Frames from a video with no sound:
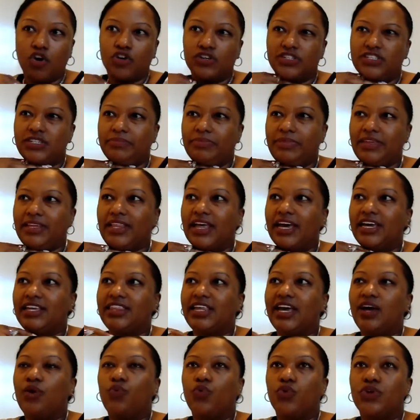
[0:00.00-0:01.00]
or something
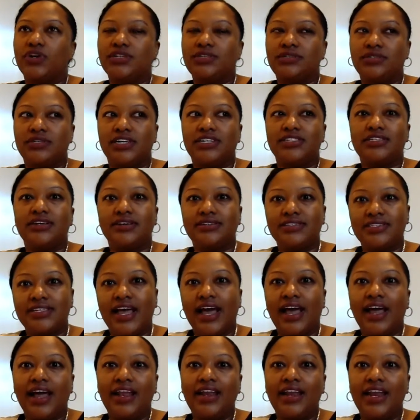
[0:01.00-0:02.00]
like that, where it says
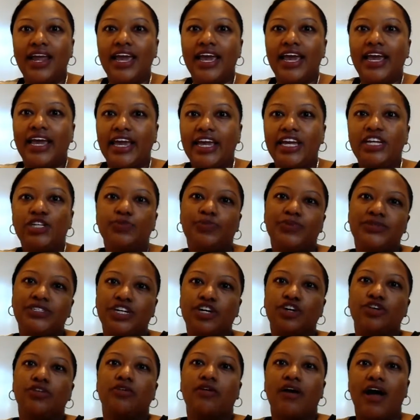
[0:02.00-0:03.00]
assign each
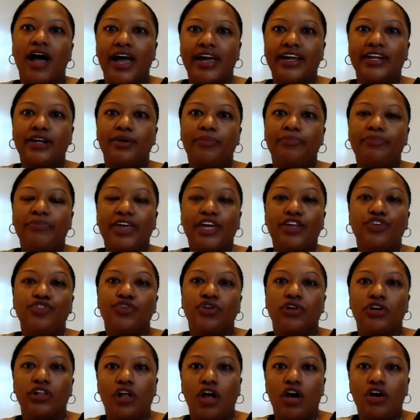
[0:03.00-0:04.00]
particular item in
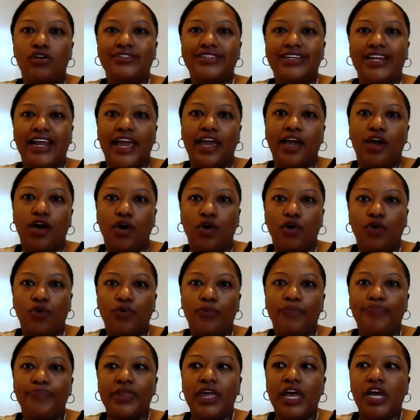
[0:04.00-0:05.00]
your closet a
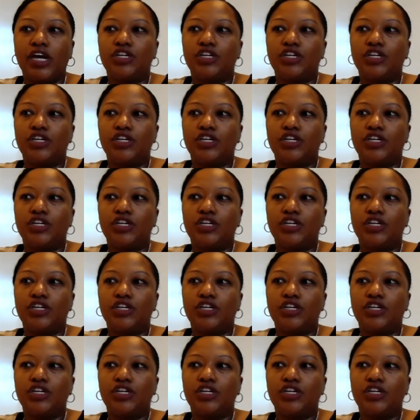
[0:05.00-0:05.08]
home.